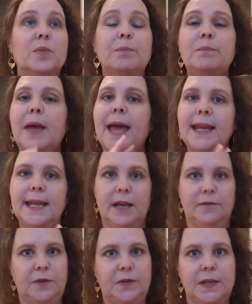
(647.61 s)
many
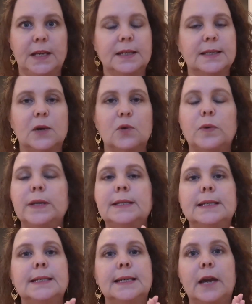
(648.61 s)
of the things that we
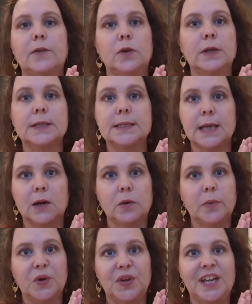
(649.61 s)
did together in
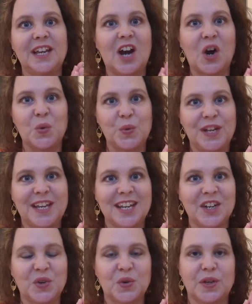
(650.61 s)
ceremony in our week
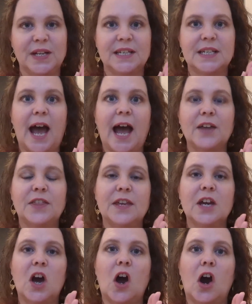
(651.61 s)
in Crete, I
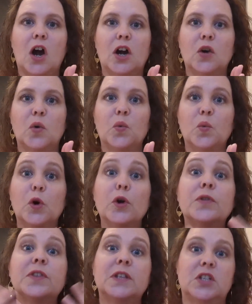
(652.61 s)
think are
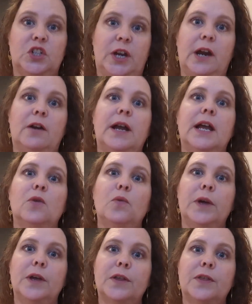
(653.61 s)
worth sharing
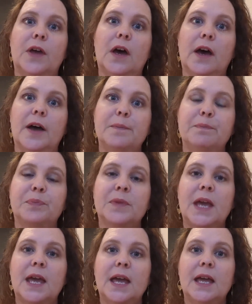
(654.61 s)
with
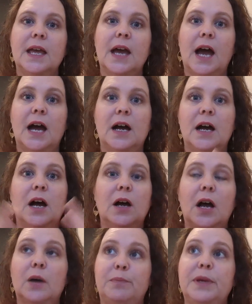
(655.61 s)

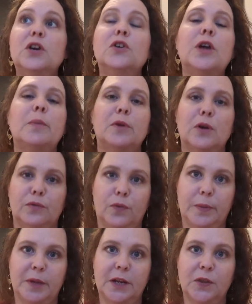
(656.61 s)
a bigger number of
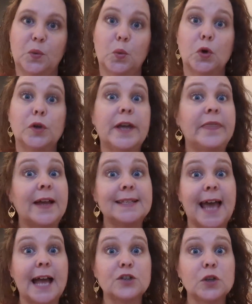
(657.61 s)
women in the world. And that's
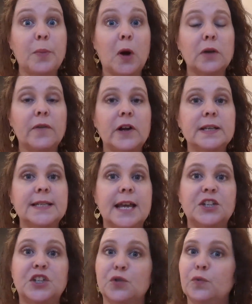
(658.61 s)
actually part of our
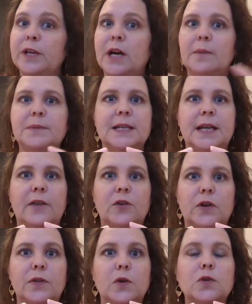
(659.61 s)
intention. We come together in